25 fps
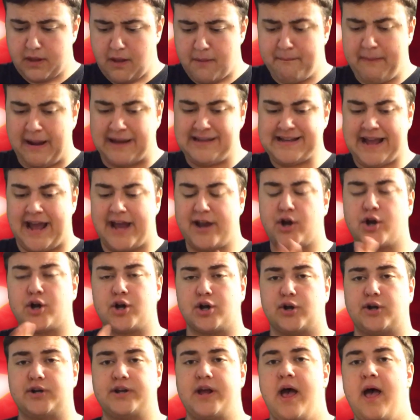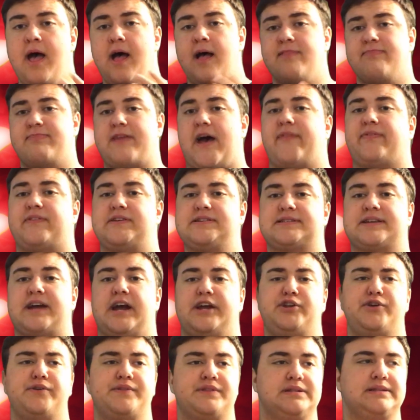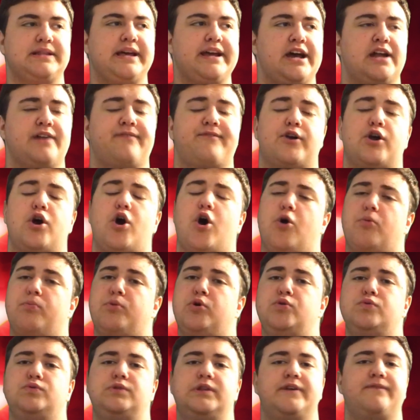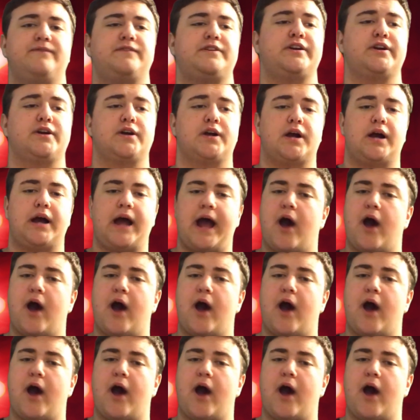my dad heard that this guy knew the layout of our home, who lived here,